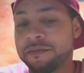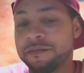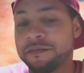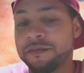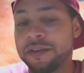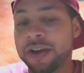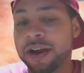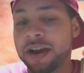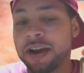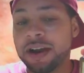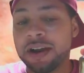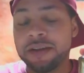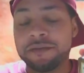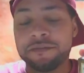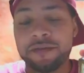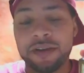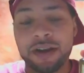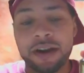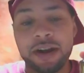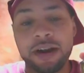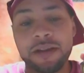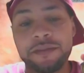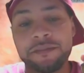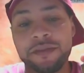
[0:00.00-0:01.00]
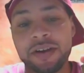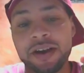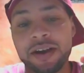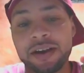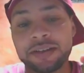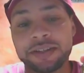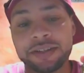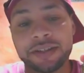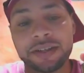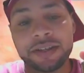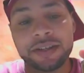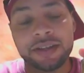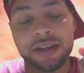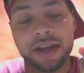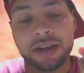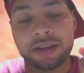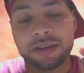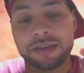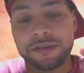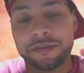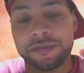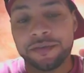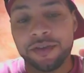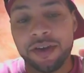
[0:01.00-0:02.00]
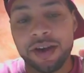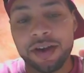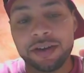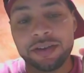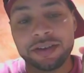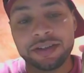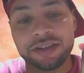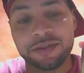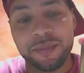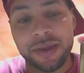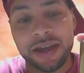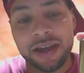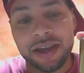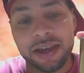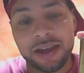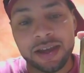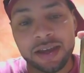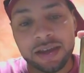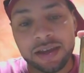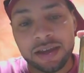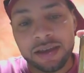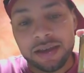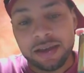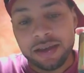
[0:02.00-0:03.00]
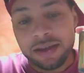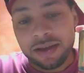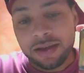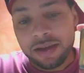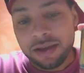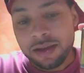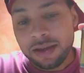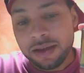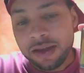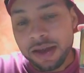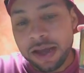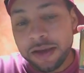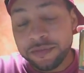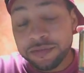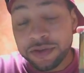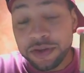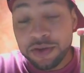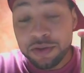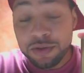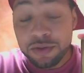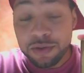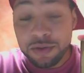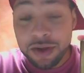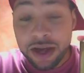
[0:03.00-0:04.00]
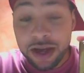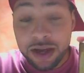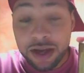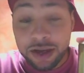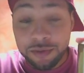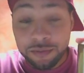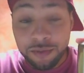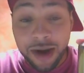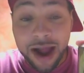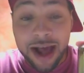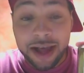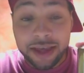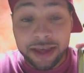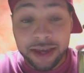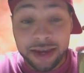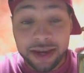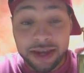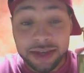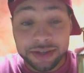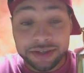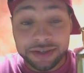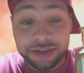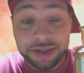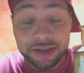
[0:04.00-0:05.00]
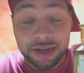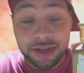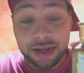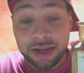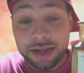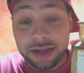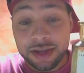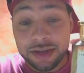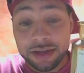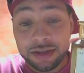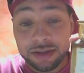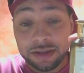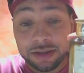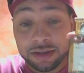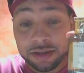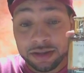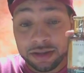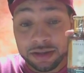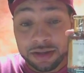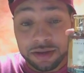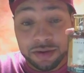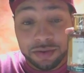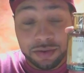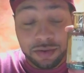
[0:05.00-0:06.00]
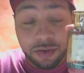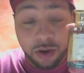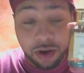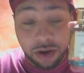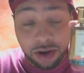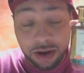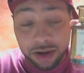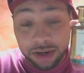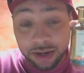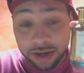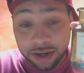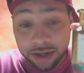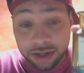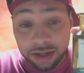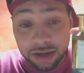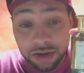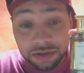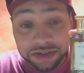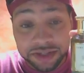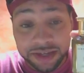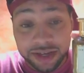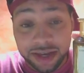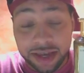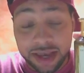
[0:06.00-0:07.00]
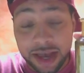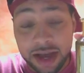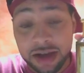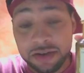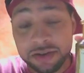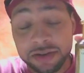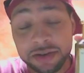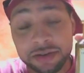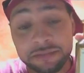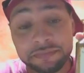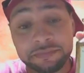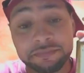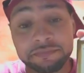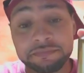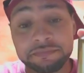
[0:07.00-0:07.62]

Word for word: Very, very, very seductive fragrance, man. If you rocking this and you are in a close encounter,